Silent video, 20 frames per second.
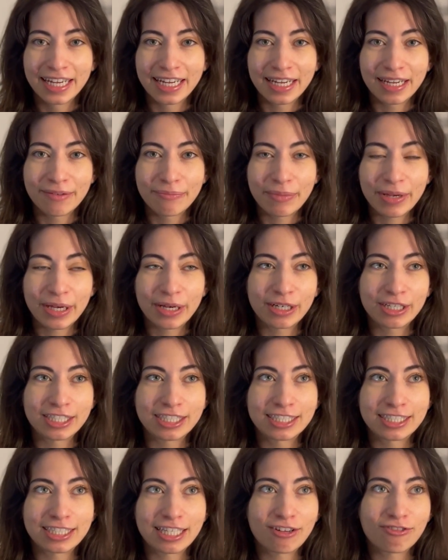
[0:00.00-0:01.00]

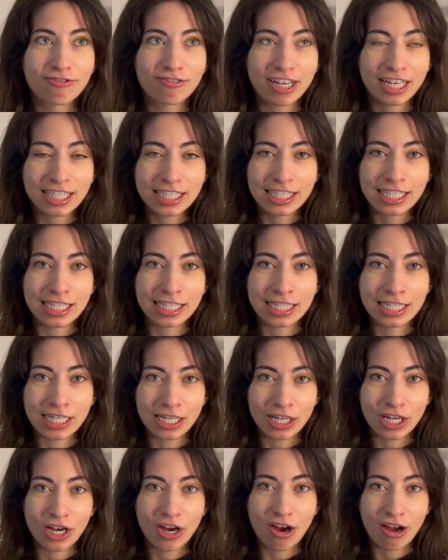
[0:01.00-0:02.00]
because writing
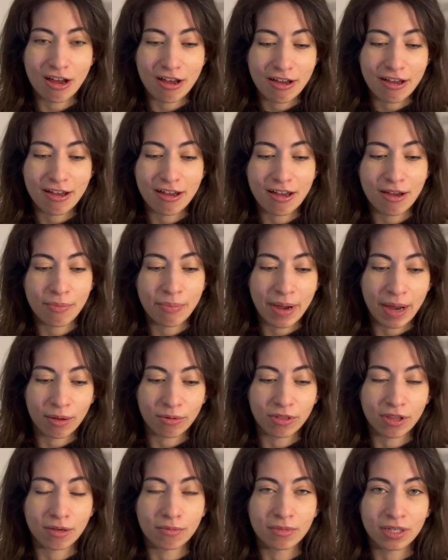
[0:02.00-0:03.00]

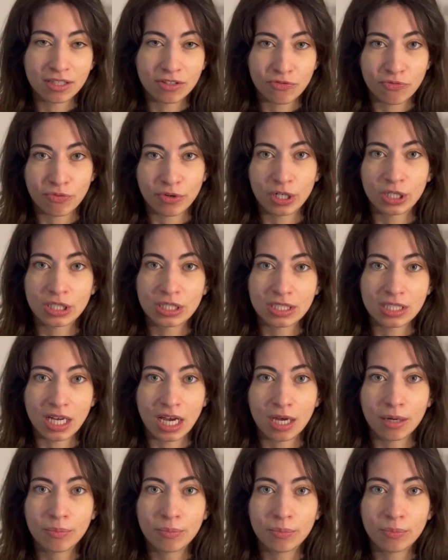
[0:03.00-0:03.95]
about them is the first step.